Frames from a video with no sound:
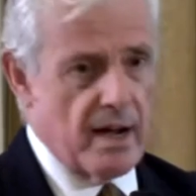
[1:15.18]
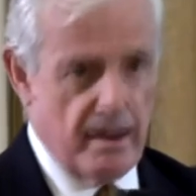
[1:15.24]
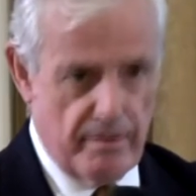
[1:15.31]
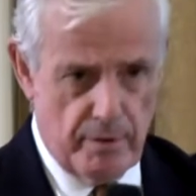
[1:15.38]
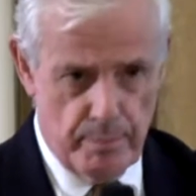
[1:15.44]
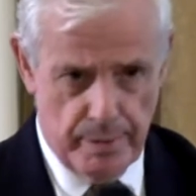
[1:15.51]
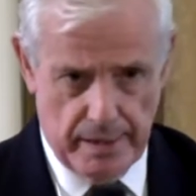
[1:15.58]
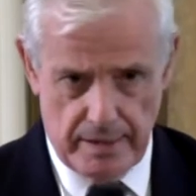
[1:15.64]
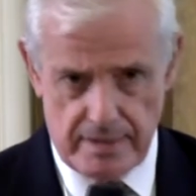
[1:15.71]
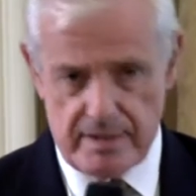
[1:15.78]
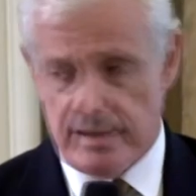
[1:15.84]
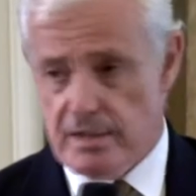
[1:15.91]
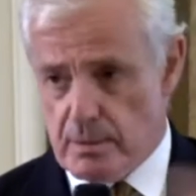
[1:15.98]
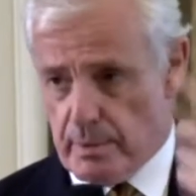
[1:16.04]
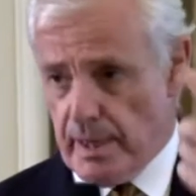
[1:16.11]
our
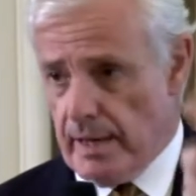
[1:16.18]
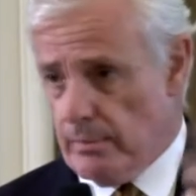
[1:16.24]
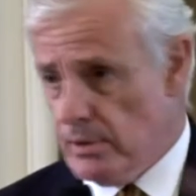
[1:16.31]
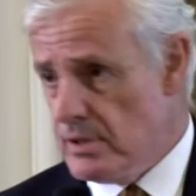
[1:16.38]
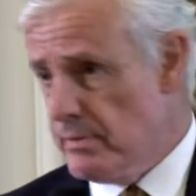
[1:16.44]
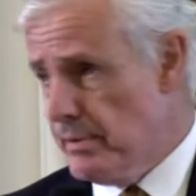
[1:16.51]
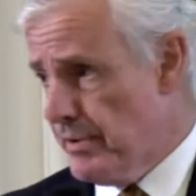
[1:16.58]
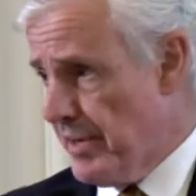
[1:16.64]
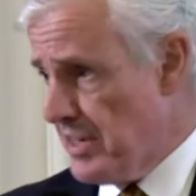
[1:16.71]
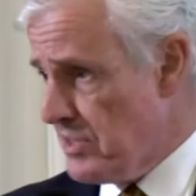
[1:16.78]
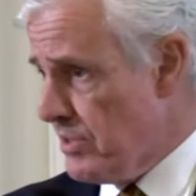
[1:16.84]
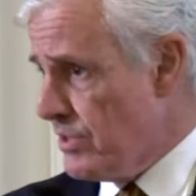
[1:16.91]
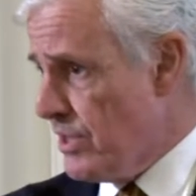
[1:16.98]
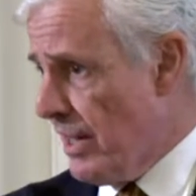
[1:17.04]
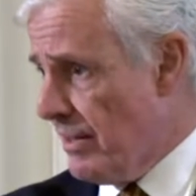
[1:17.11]
ability to be able to address
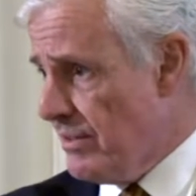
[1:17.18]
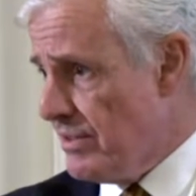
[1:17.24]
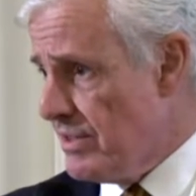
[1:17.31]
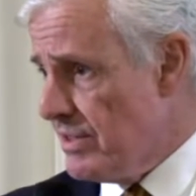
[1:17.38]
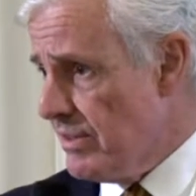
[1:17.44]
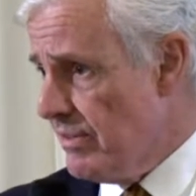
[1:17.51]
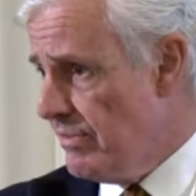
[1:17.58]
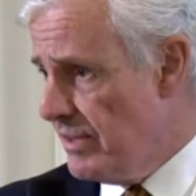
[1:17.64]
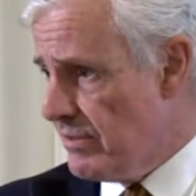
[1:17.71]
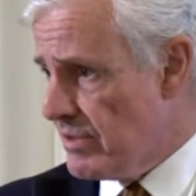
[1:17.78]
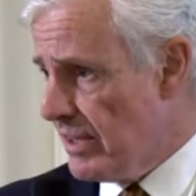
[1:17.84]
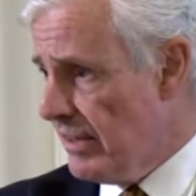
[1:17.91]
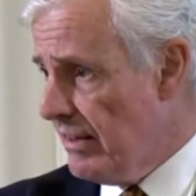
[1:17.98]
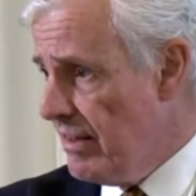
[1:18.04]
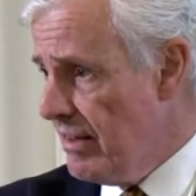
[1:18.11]
the challenges of the future.